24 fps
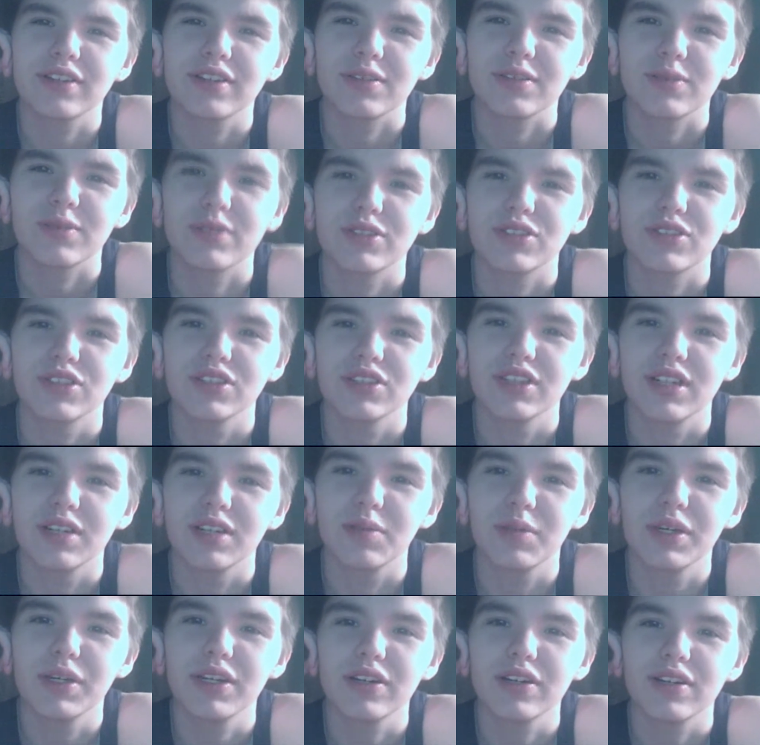That's what she said to
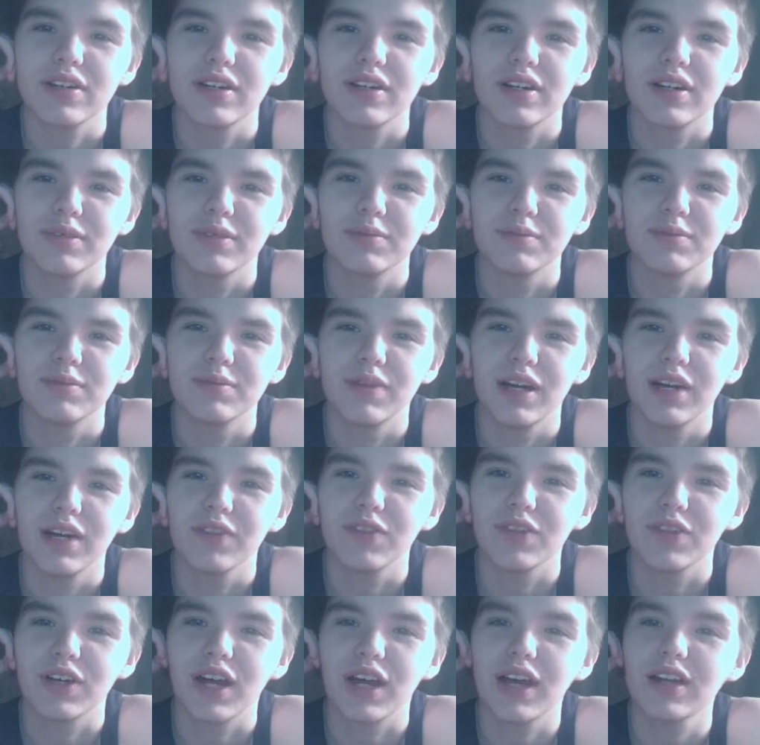me. I
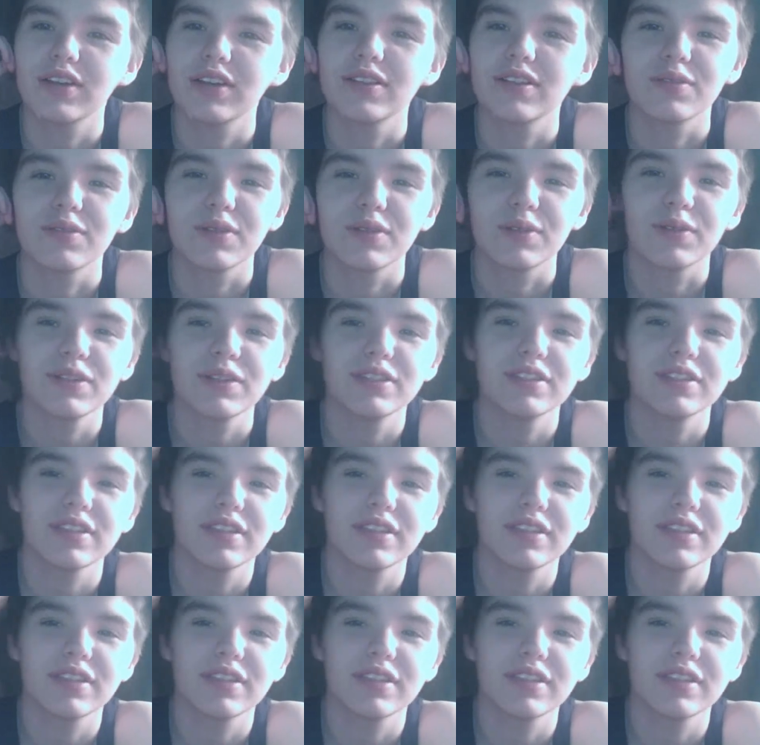forgot what it was